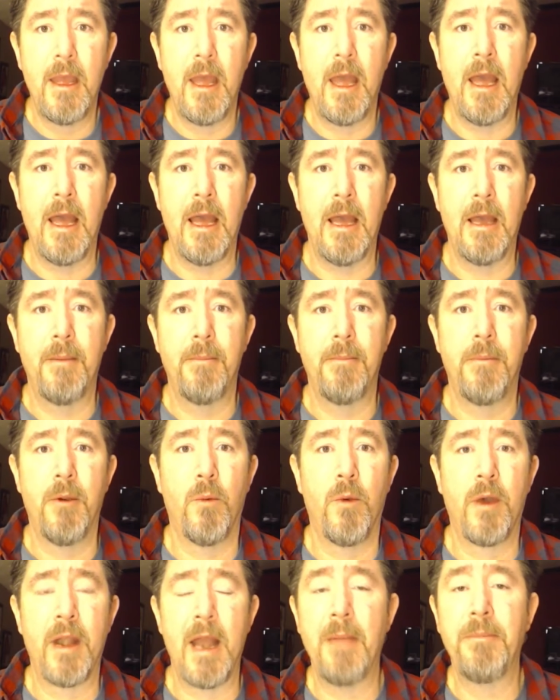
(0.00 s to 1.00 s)

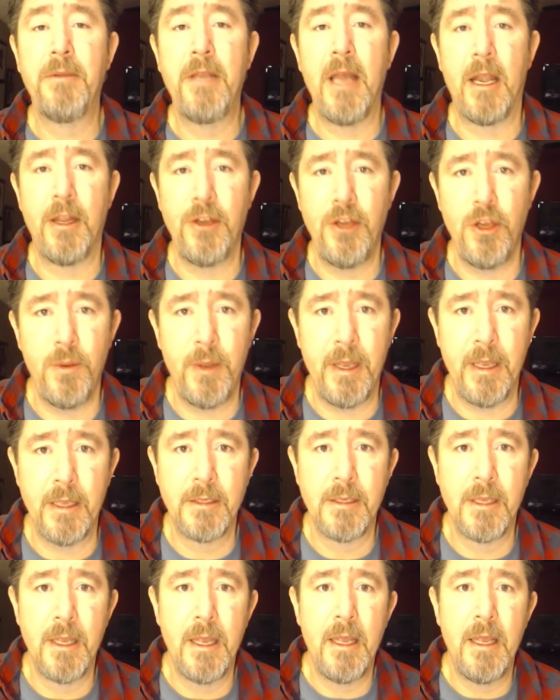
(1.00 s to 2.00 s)
But what I'm telling you
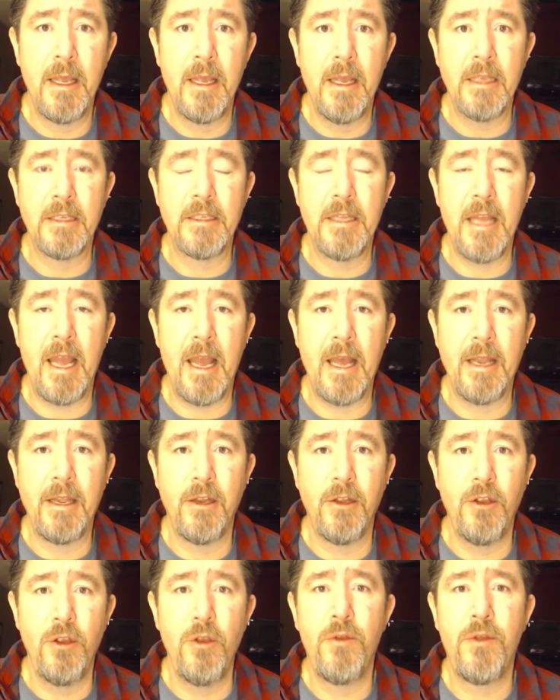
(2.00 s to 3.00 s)
is
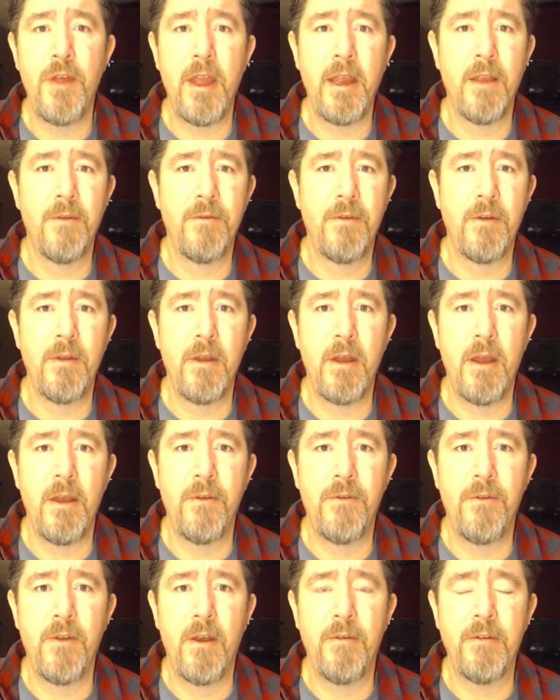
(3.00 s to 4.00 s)
that you think
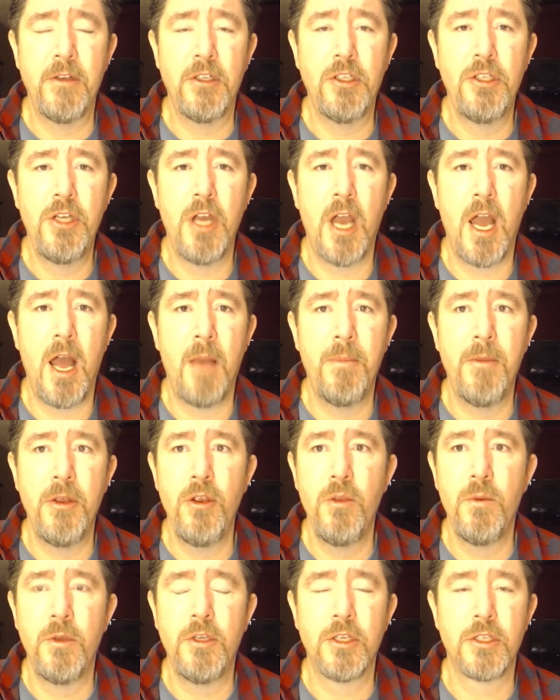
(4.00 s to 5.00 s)
of a job that
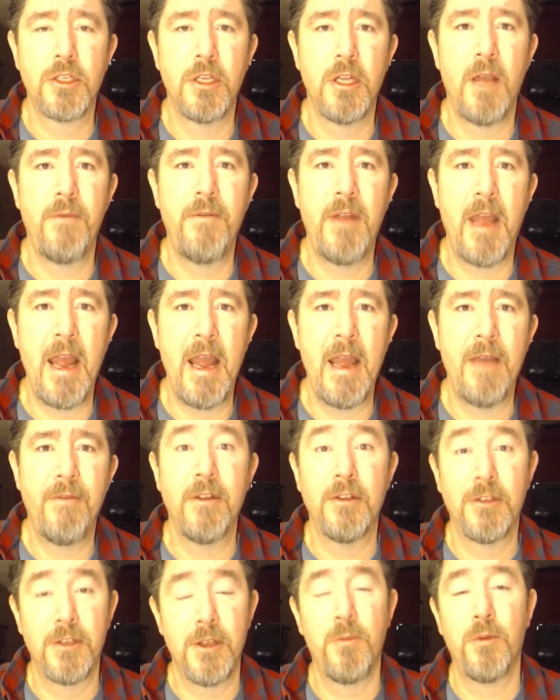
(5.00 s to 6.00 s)
you would just love to have,
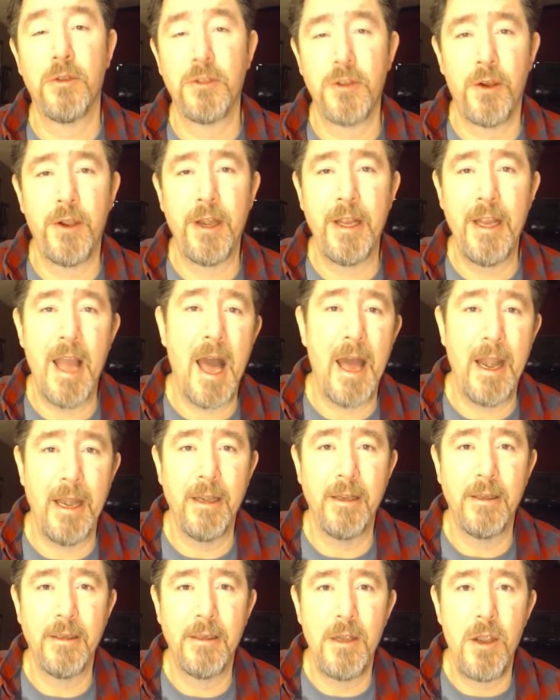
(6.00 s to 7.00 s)
and someone's already got it.
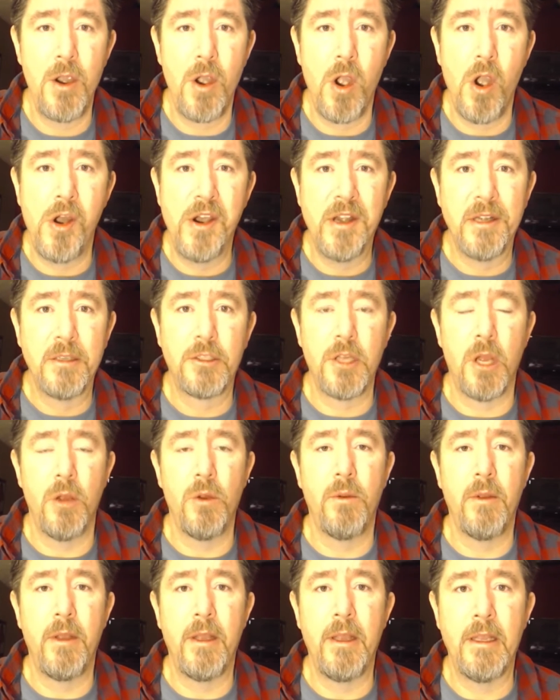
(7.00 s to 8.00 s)

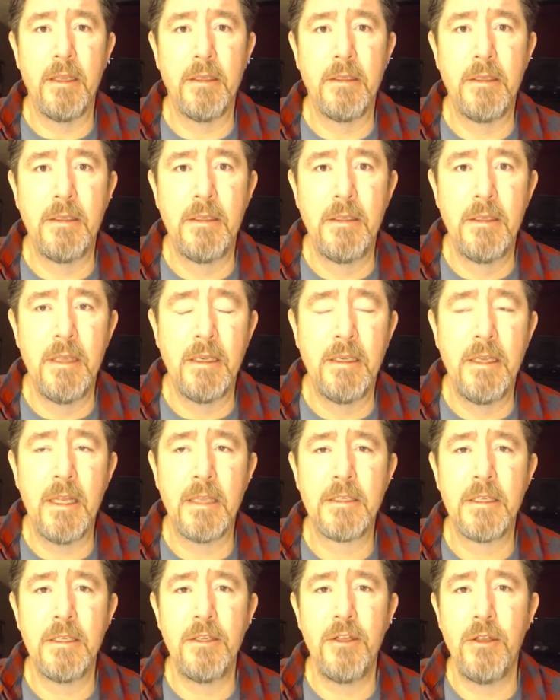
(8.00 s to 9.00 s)
So it
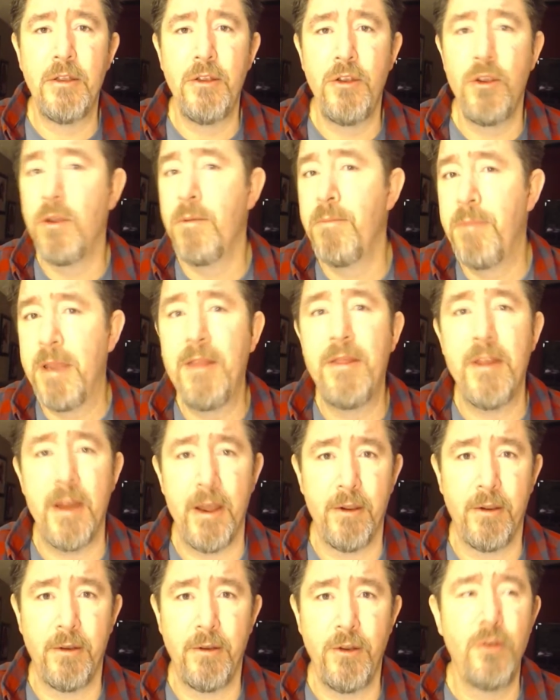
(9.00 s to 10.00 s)
doesn't. You can be
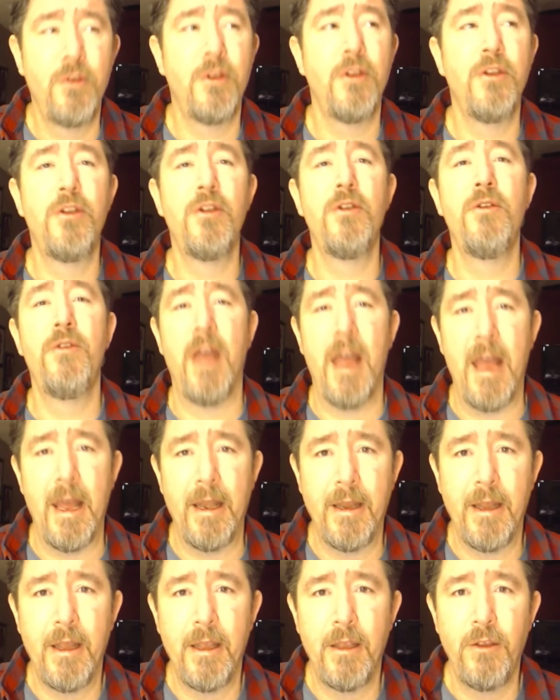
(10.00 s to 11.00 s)
there. You can do
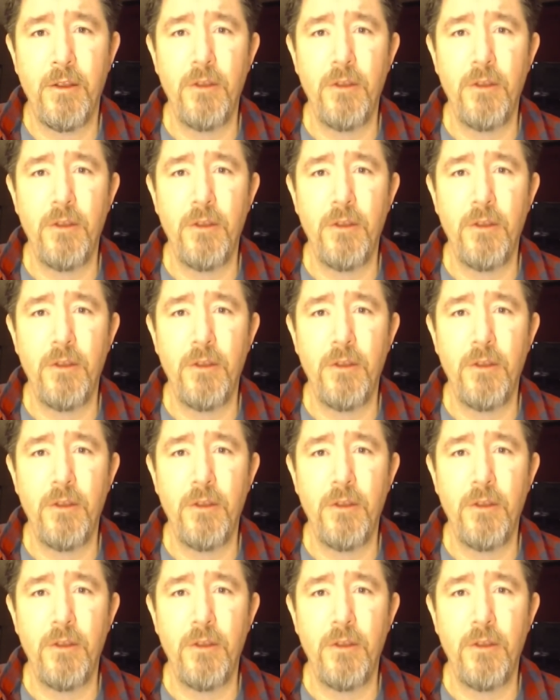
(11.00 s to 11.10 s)
that.